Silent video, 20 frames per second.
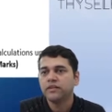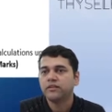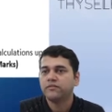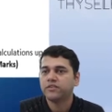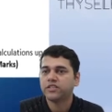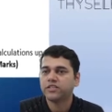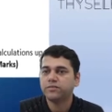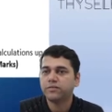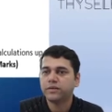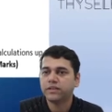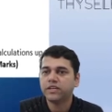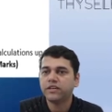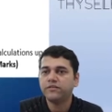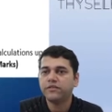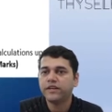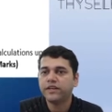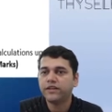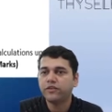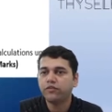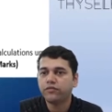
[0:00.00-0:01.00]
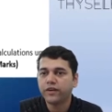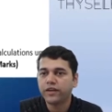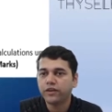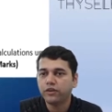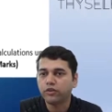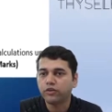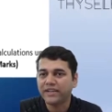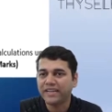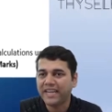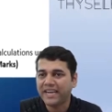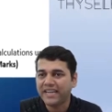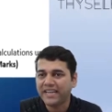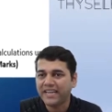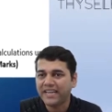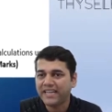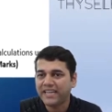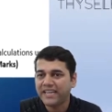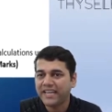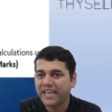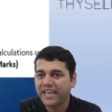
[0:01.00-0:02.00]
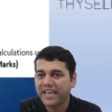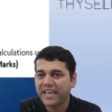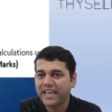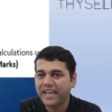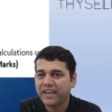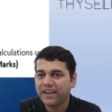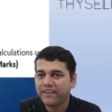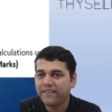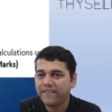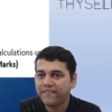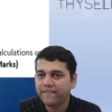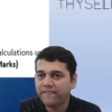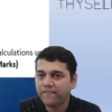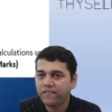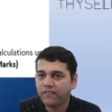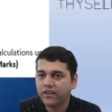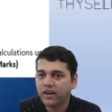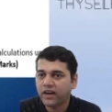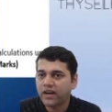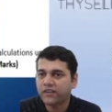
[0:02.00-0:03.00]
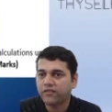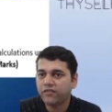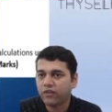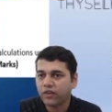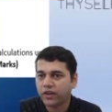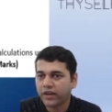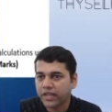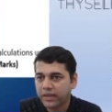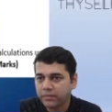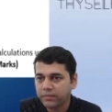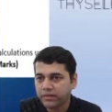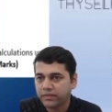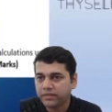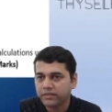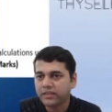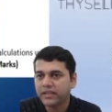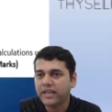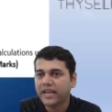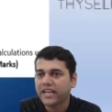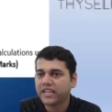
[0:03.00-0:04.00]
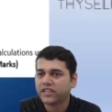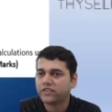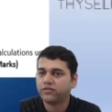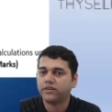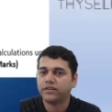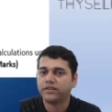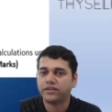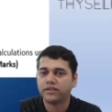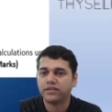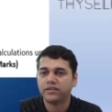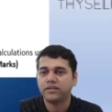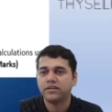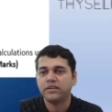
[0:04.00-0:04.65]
First method where you find out 10 day var for ABC XYZ.